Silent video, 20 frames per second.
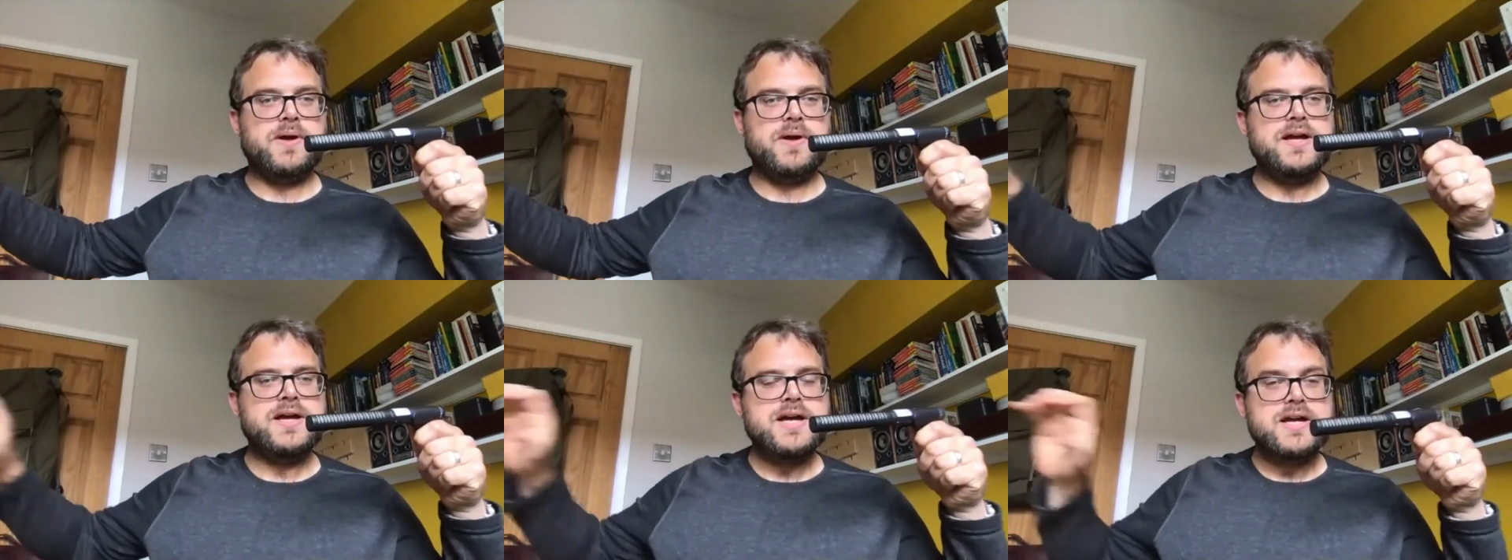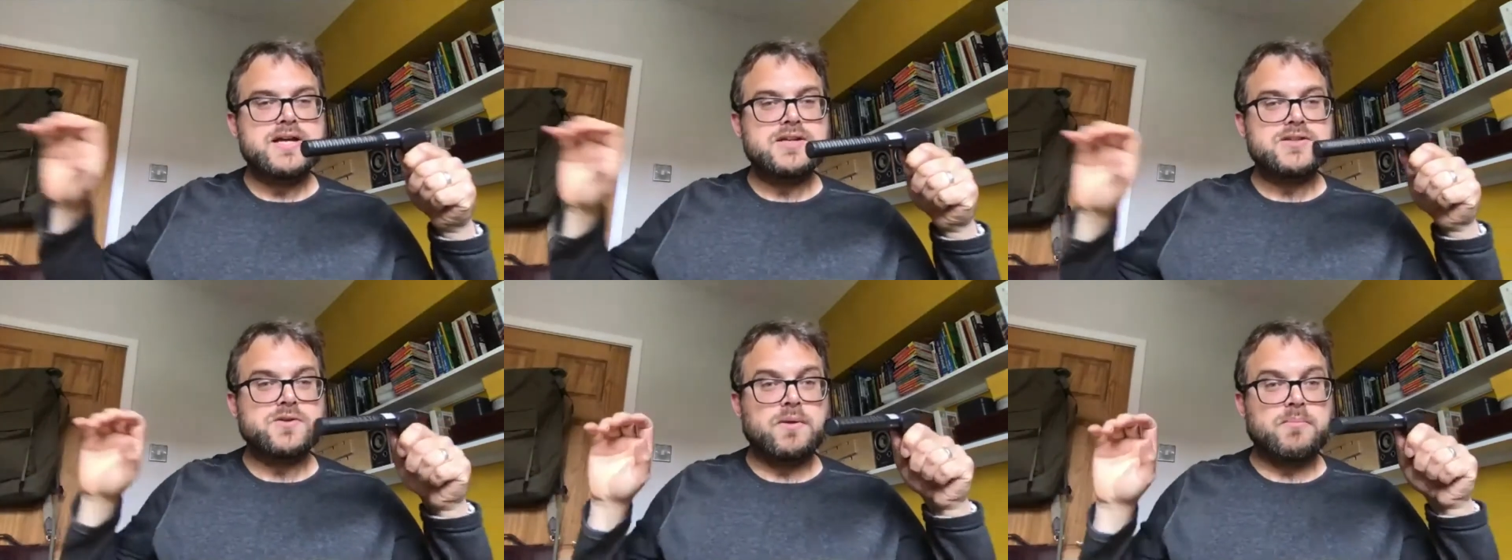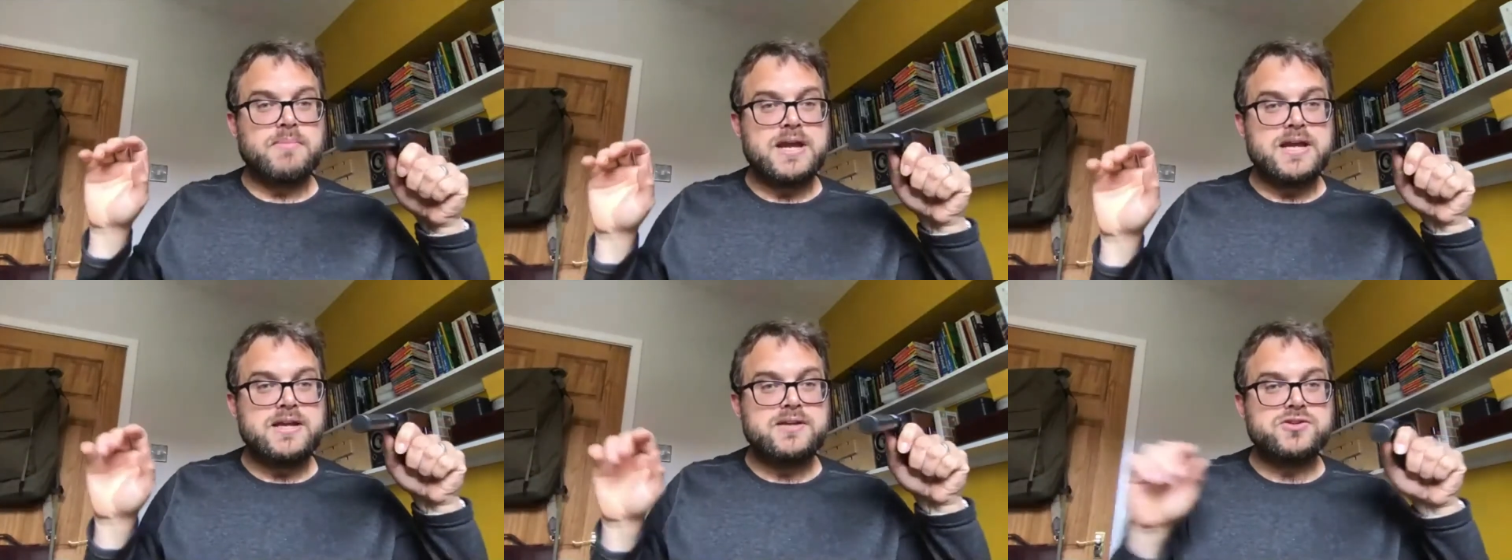So it
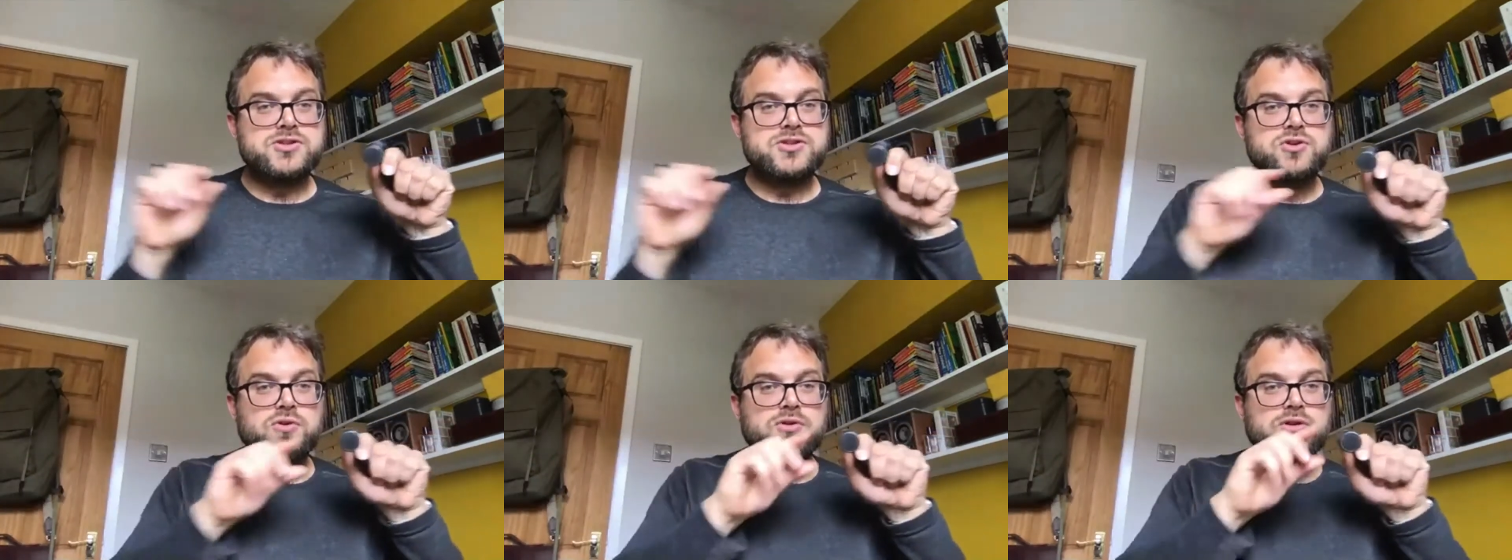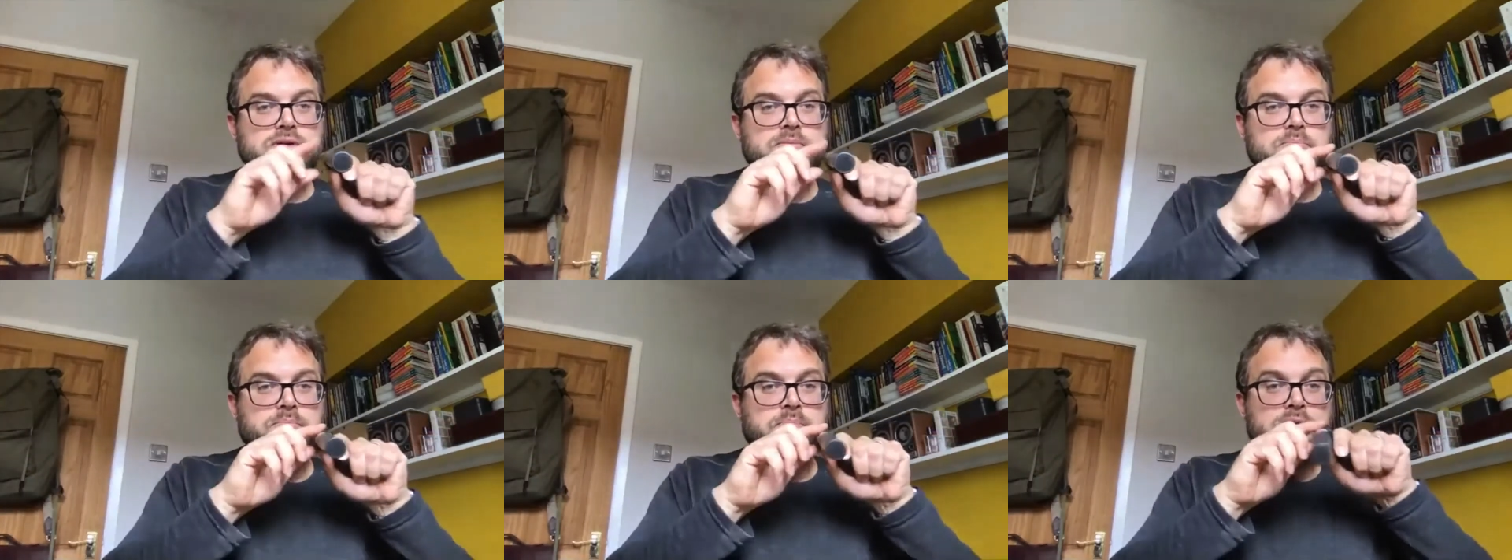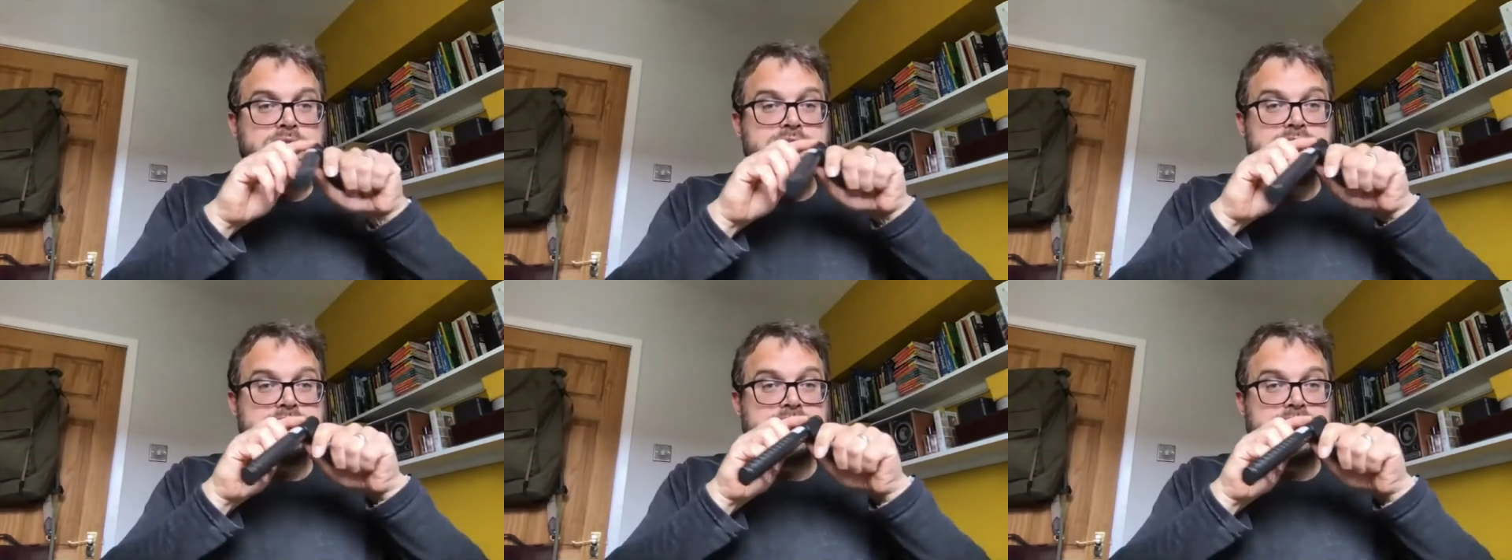means you can point